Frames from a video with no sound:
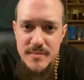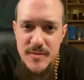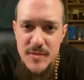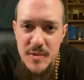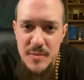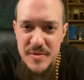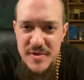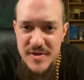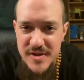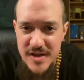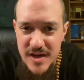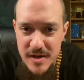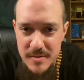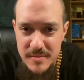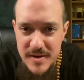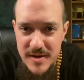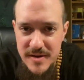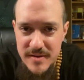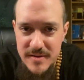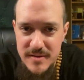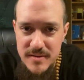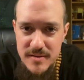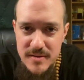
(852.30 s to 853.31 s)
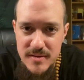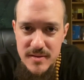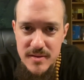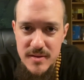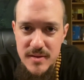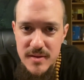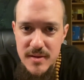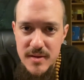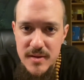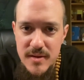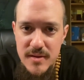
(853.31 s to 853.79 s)
Don't be sad about it.
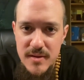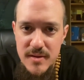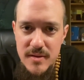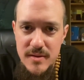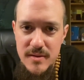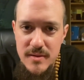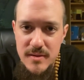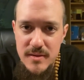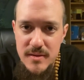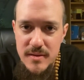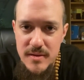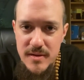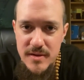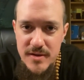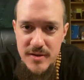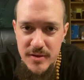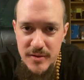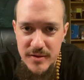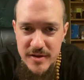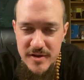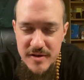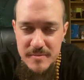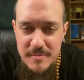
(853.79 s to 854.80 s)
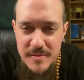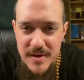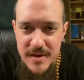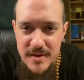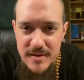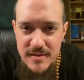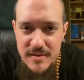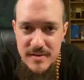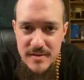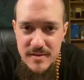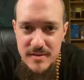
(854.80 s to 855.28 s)
And don't
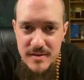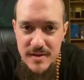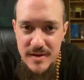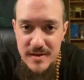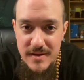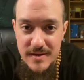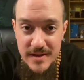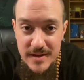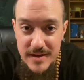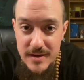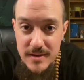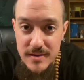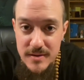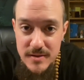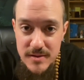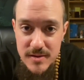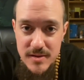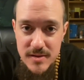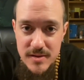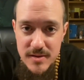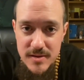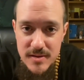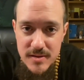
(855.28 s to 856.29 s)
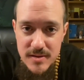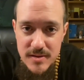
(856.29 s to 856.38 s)
expect anything else.